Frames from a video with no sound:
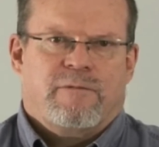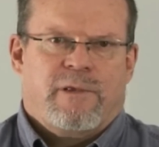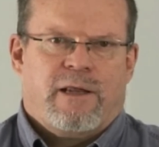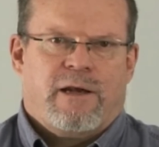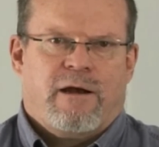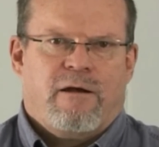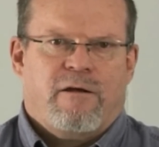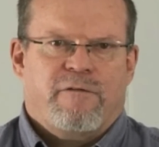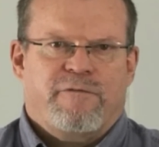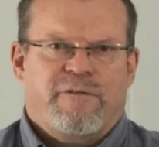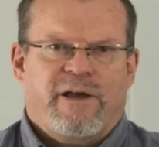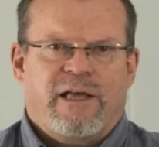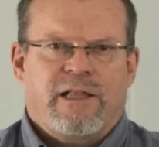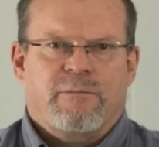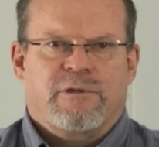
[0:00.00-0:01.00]
that are
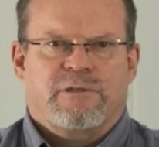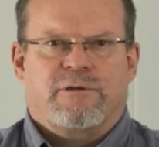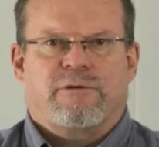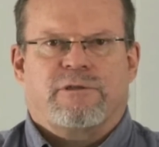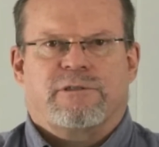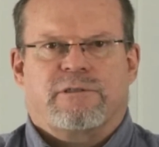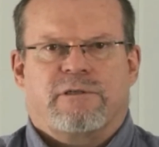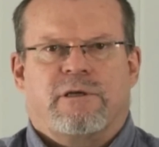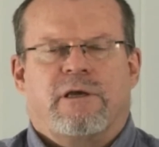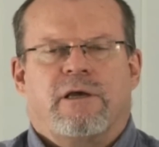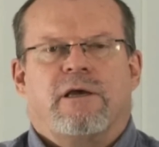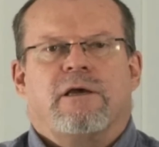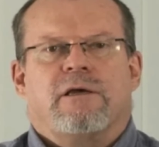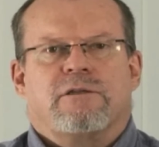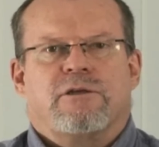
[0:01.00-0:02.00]
available to us
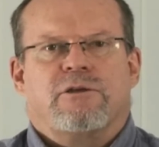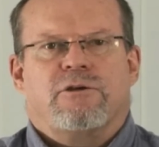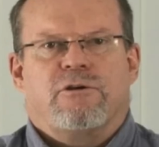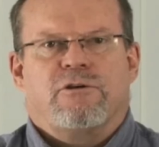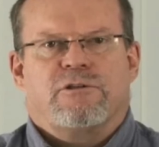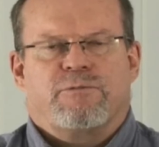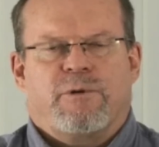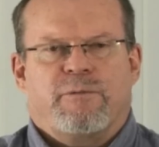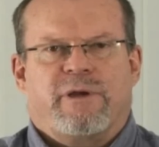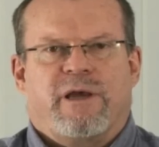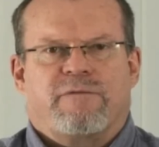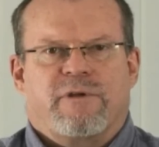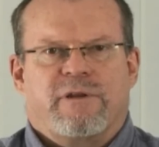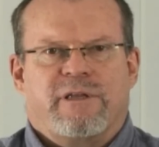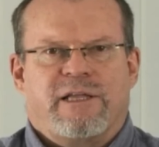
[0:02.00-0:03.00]
to use when we
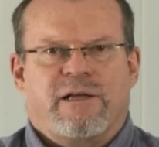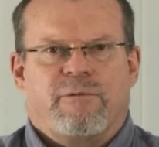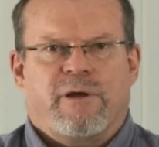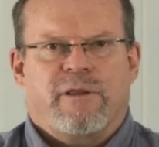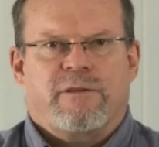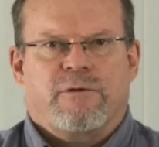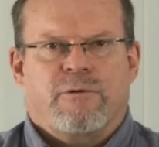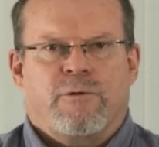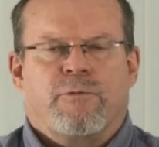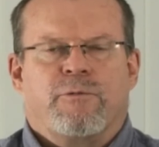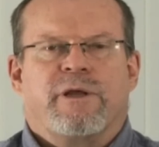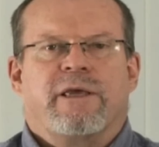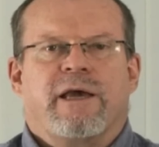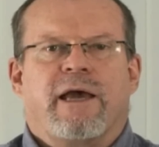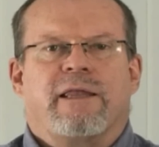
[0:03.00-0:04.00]
have to deal with or
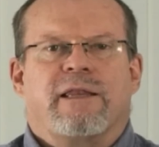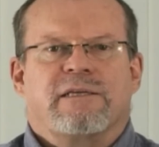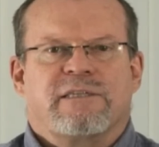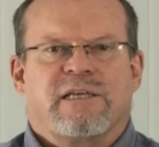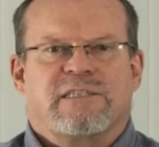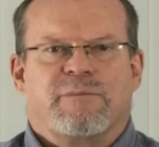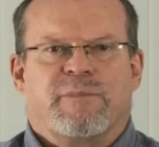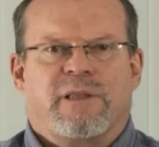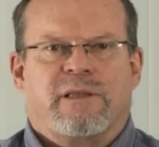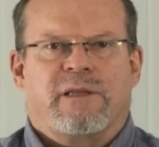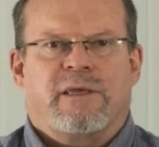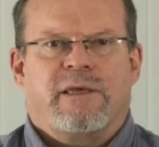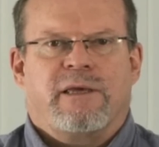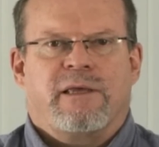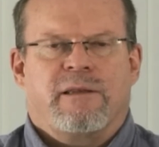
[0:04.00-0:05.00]
regain
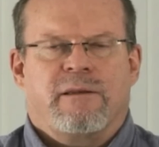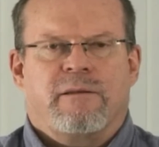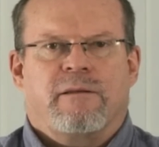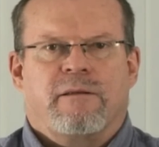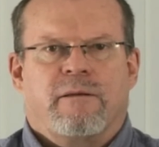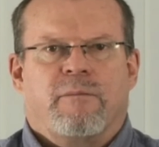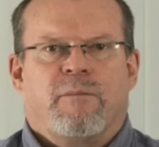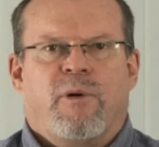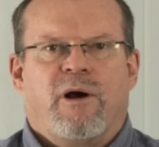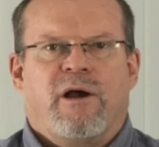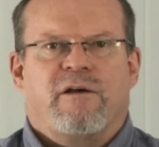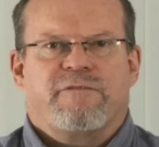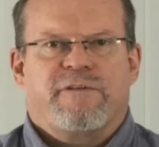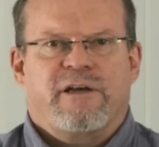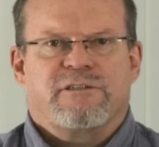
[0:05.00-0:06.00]
extensibility in
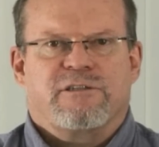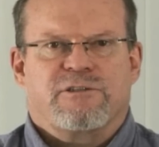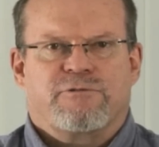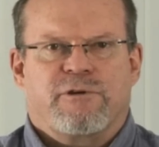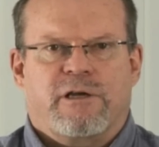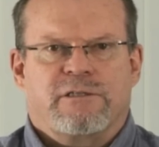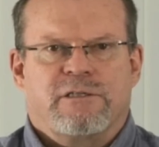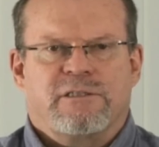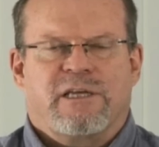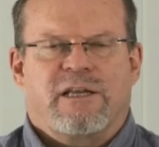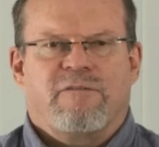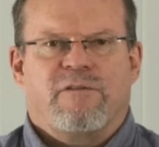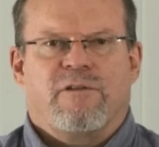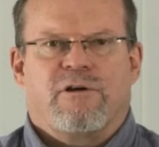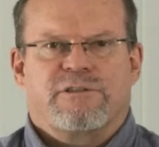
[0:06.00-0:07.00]
myofascial structures that
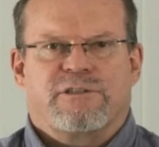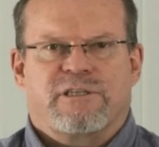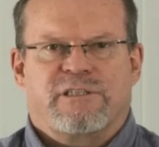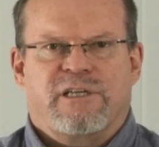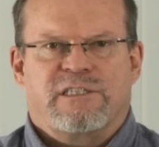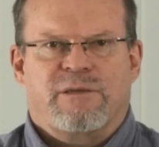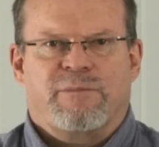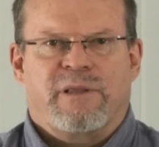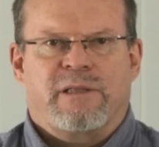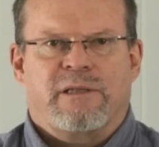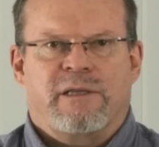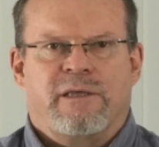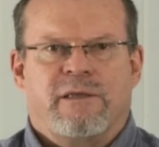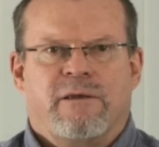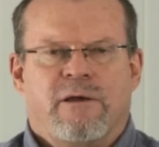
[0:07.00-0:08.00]
have lost
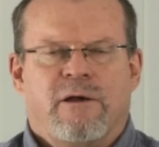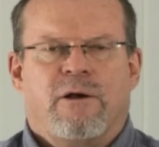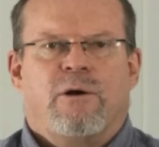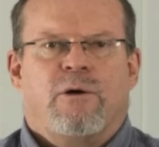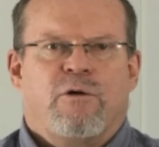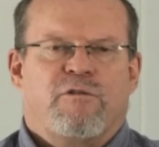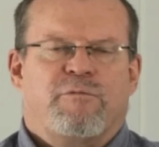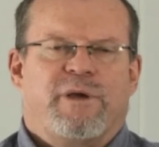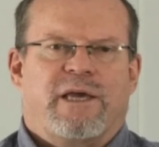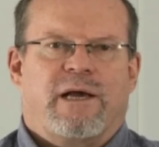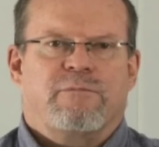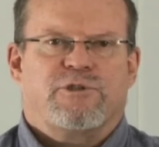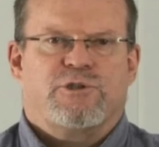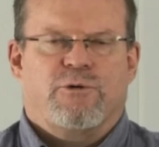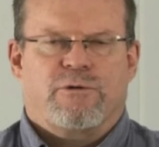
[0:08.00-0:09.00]
extensibility or have
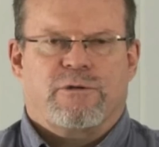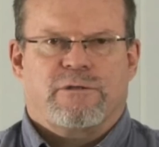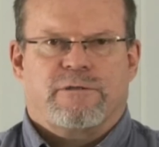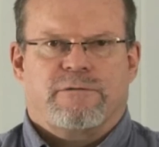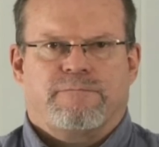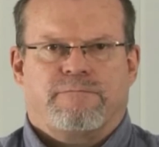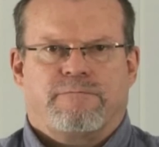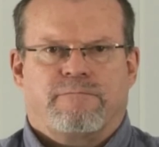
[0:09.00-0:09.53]
become shortened.